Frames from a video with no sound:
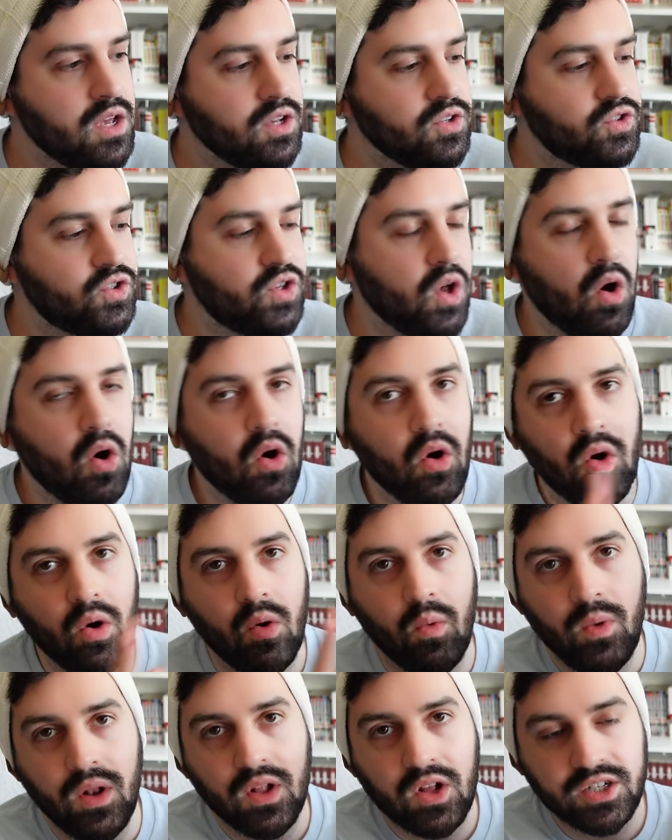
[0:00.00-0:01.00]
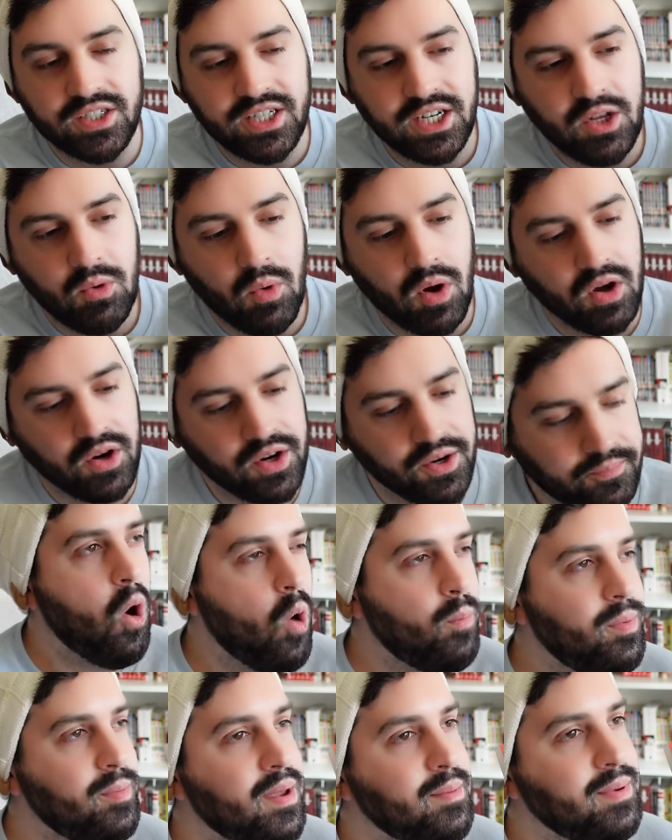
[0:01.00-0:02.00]
So we'll continue on,
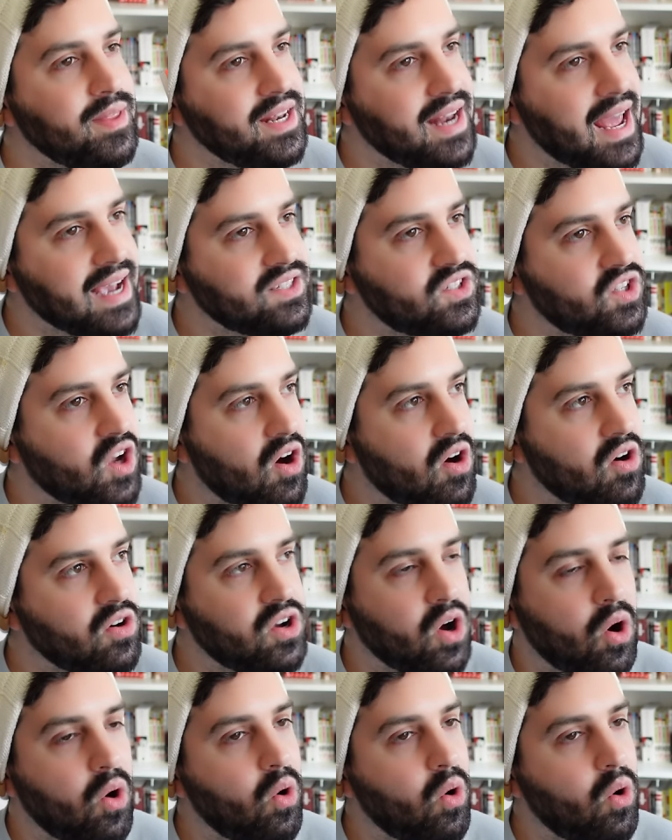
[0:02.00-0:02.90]
hoping maybe the next arc